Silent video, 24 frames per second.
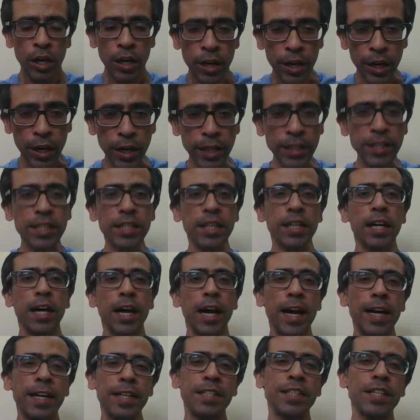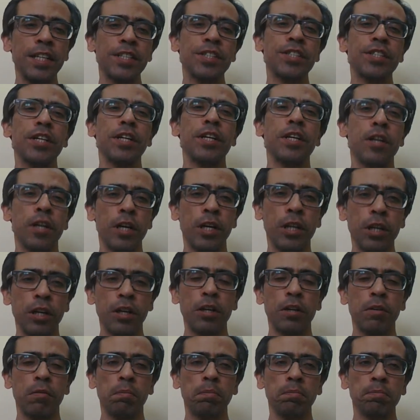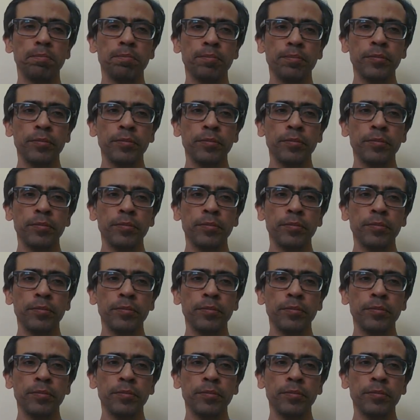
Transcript: risk adjusted return.